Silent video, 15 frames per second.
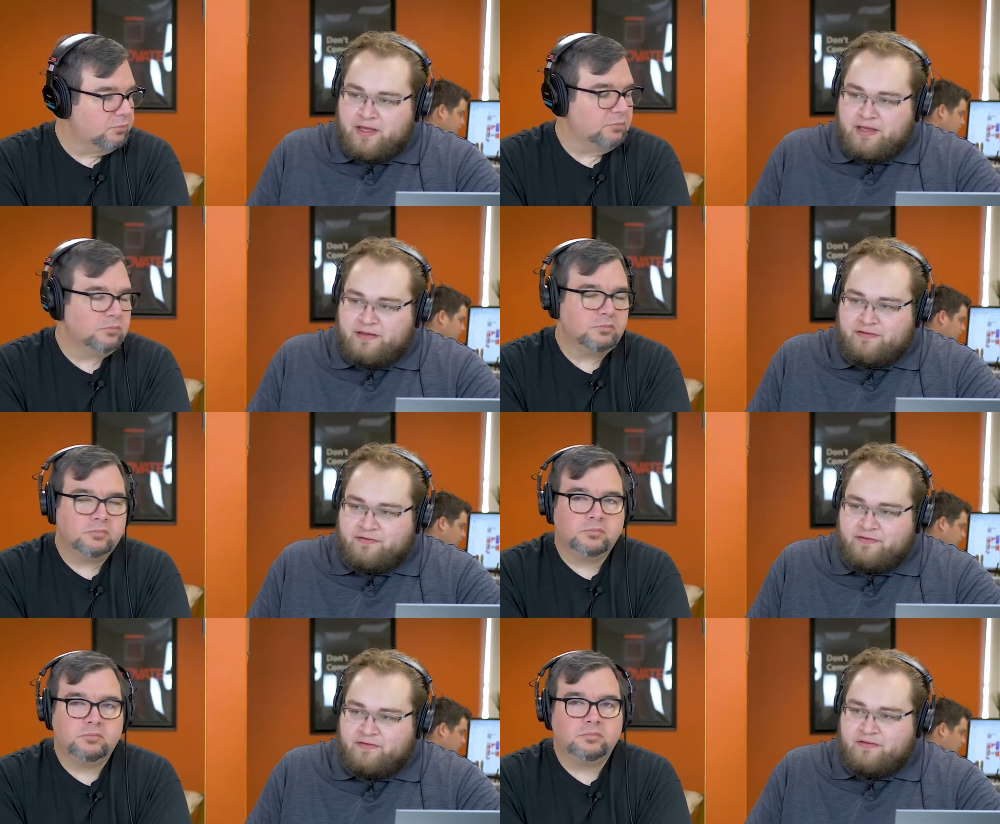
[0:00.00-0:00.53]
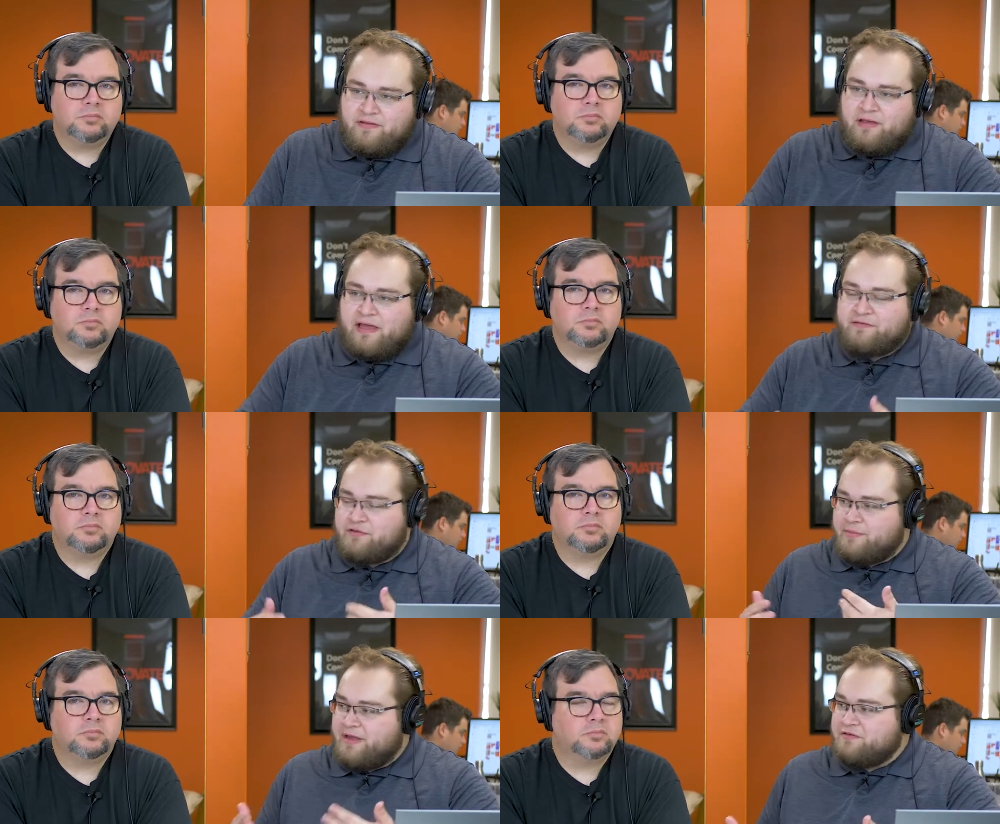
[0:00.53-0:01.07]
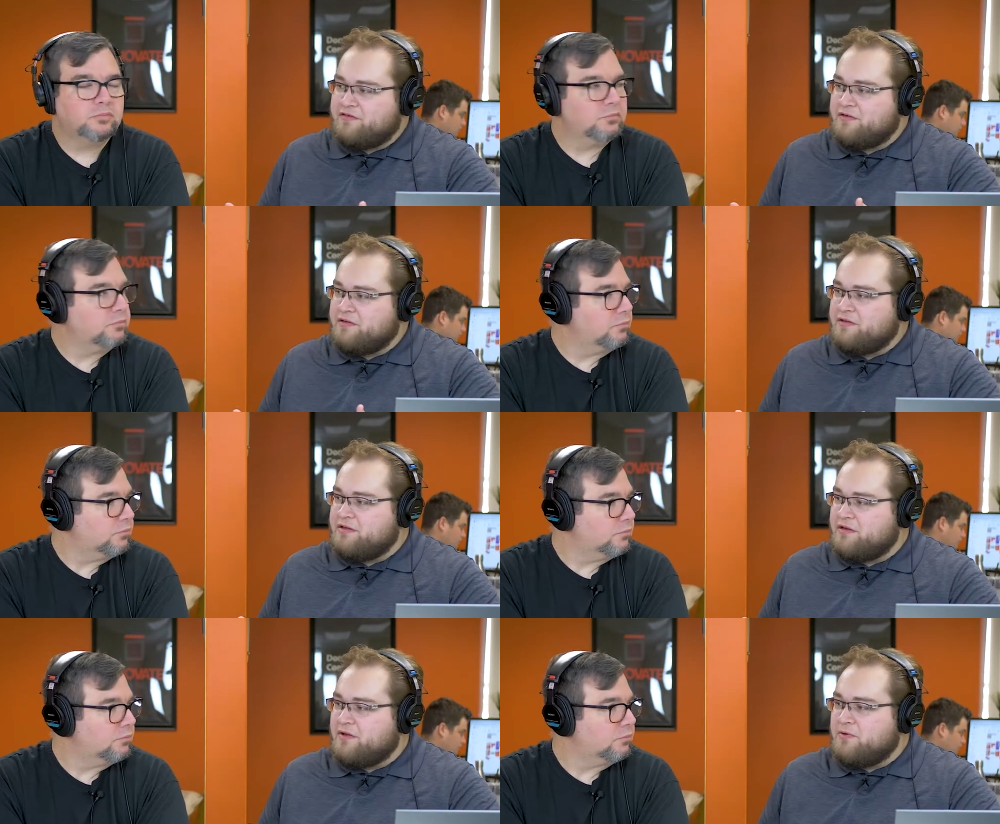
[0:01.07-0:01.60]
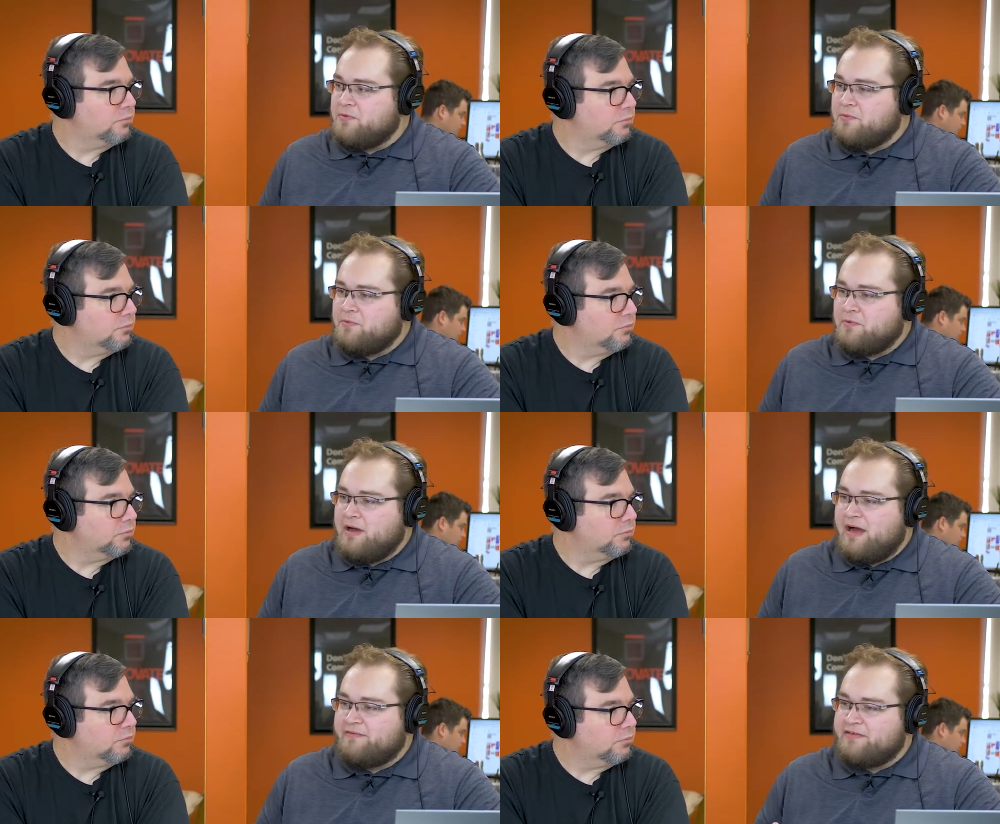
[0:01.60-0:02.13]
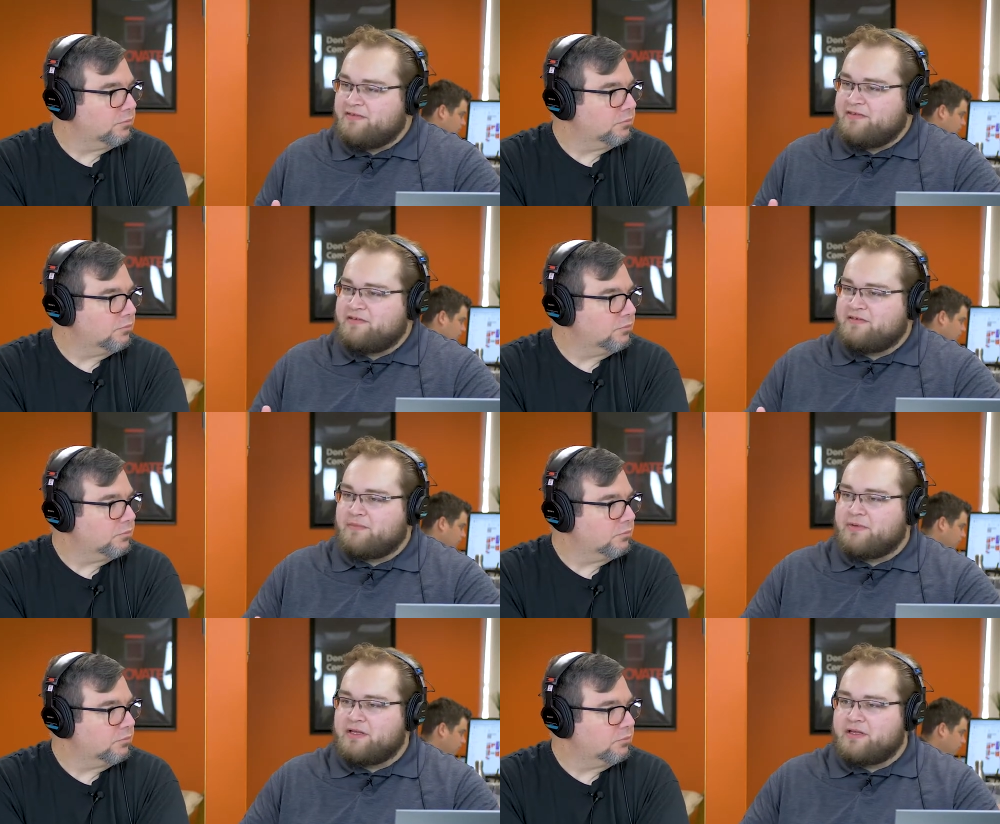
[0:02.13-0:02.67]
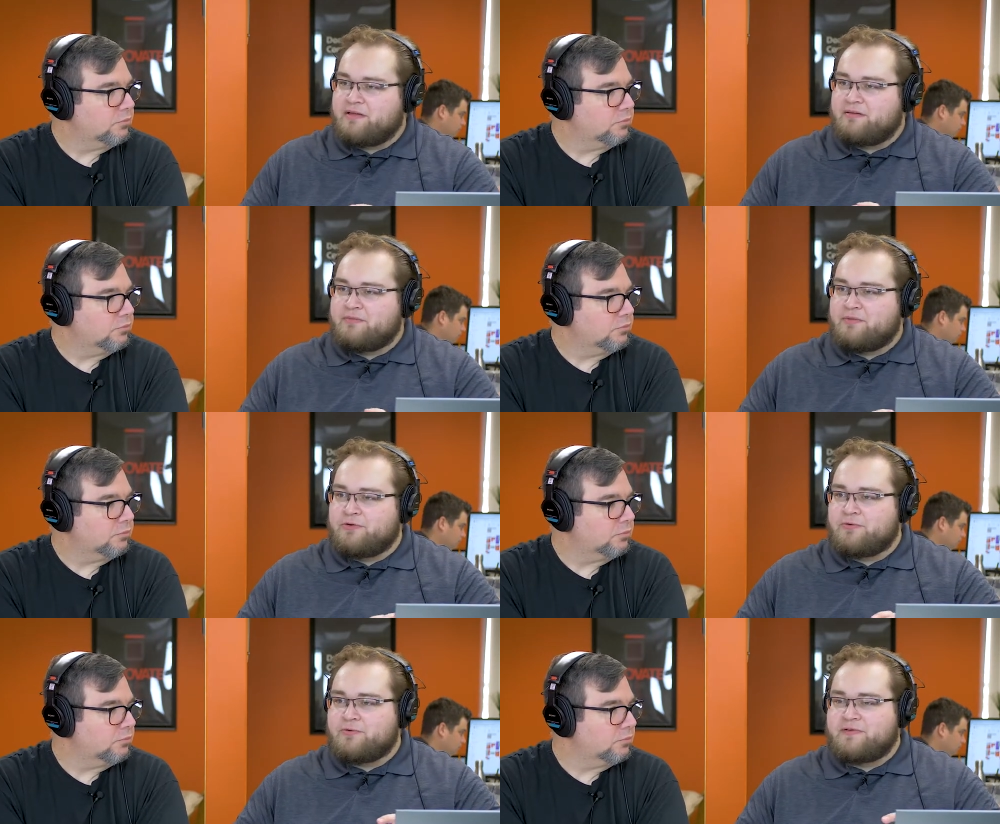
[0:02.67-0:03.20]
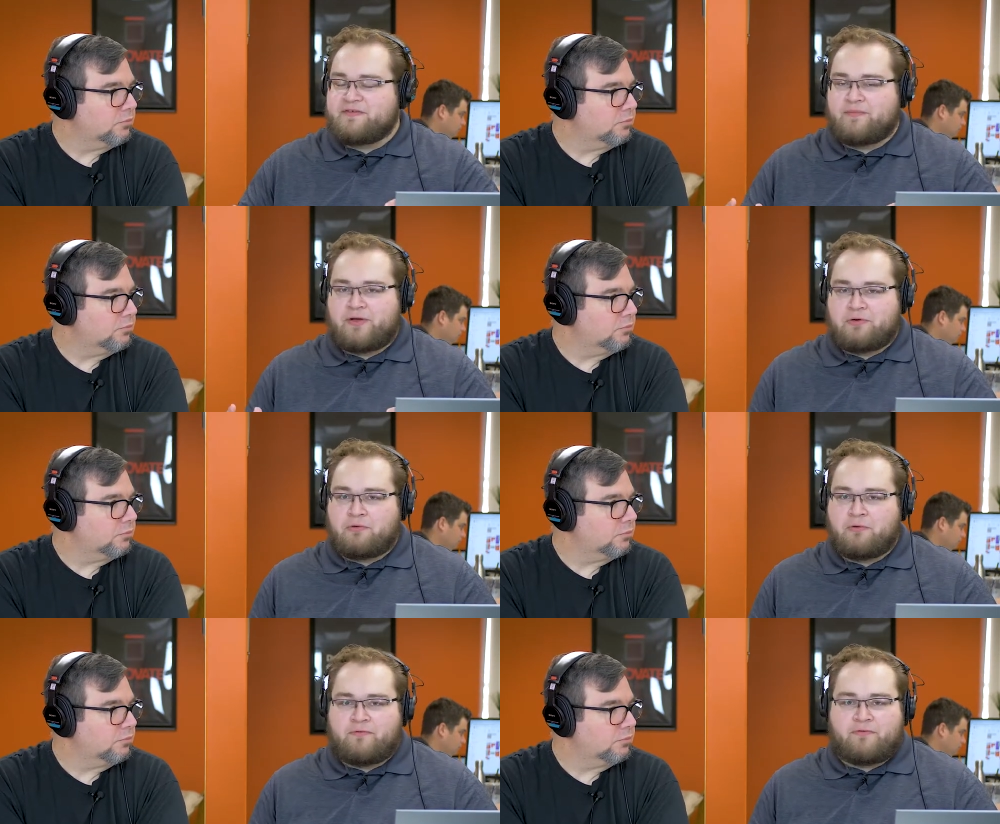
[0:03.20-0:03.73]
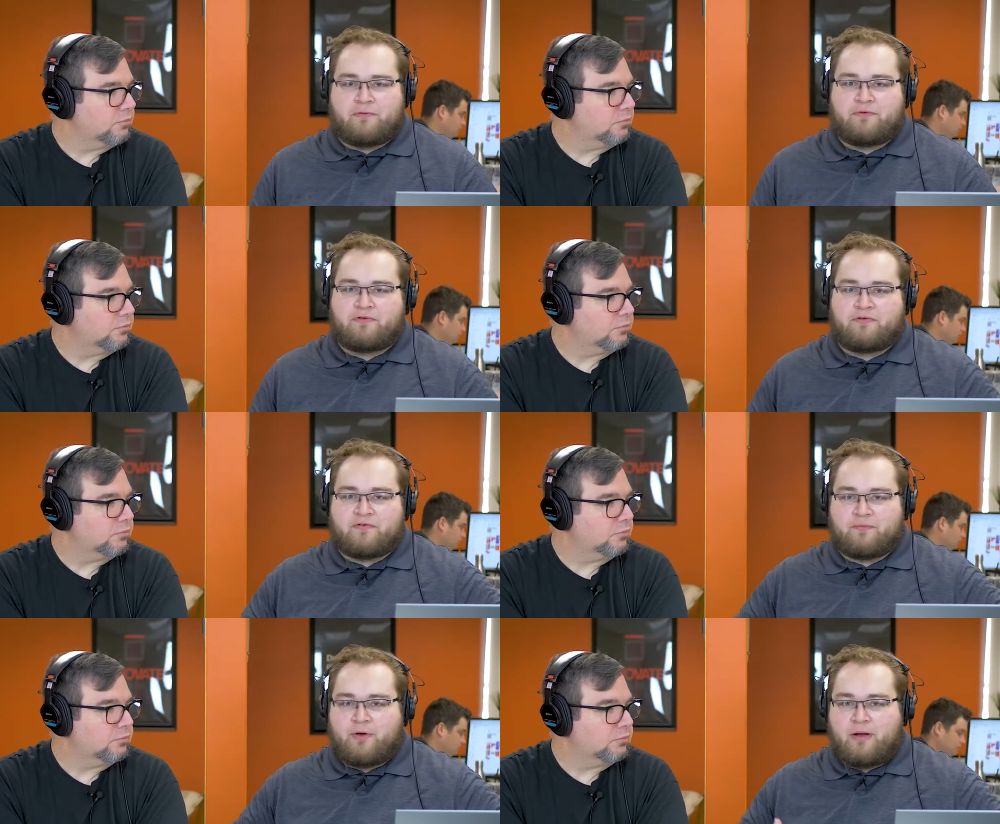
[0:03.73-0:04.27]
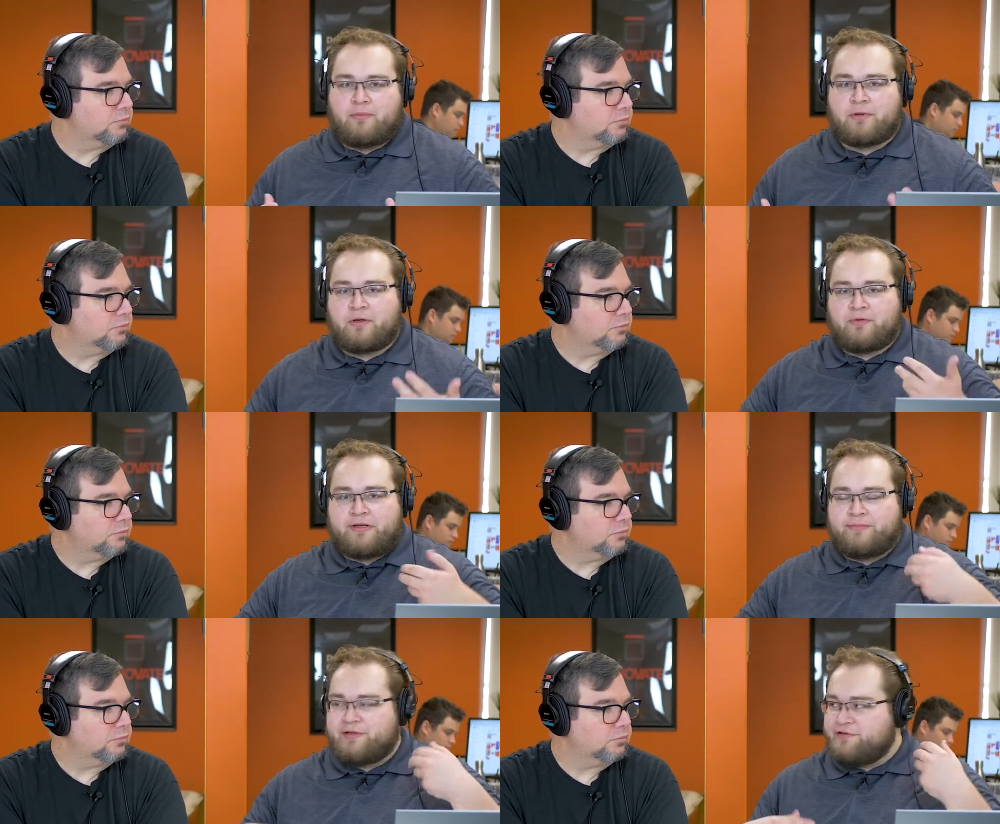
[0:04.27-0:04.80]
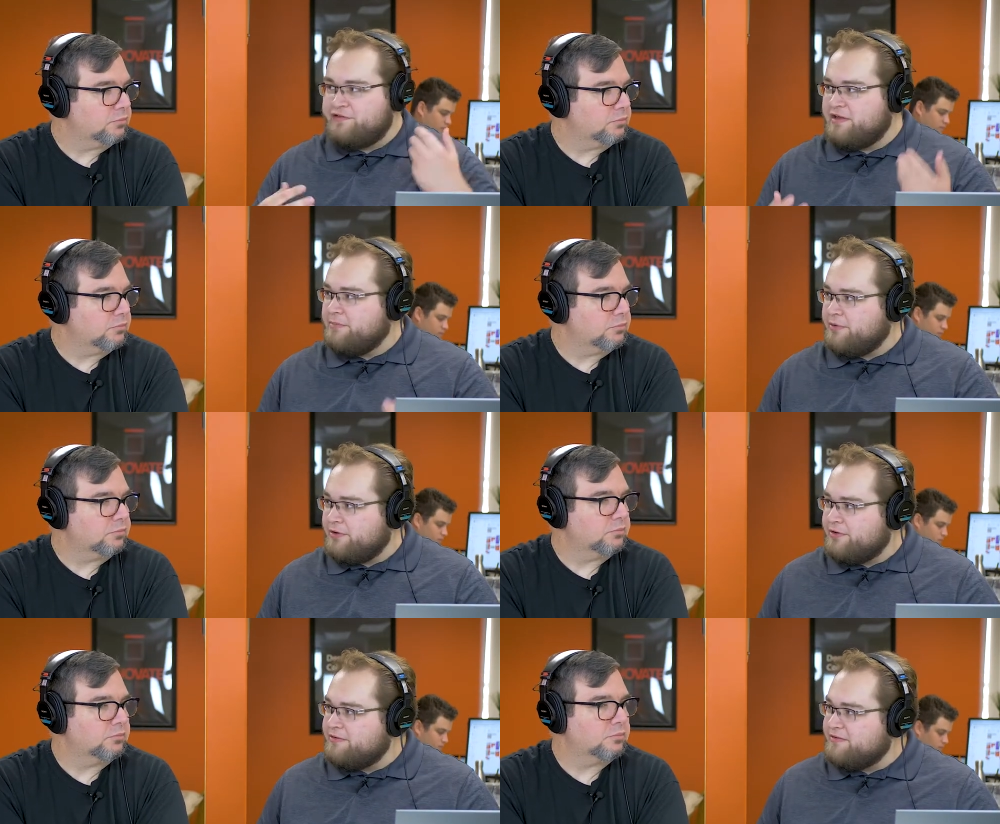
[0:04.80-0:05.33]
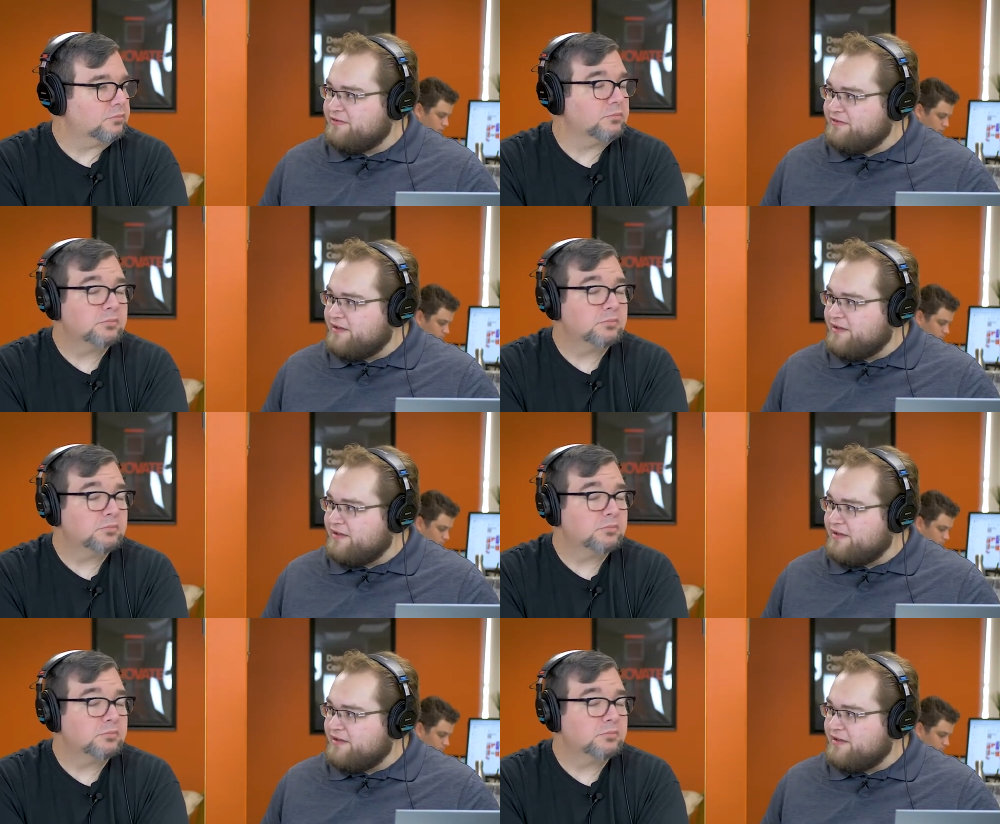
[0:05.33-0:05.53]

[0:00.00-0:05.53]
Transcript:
Speaker 1: is as you mentioned you know obviously somebody who is a micro influencer is probably going to be cheaper to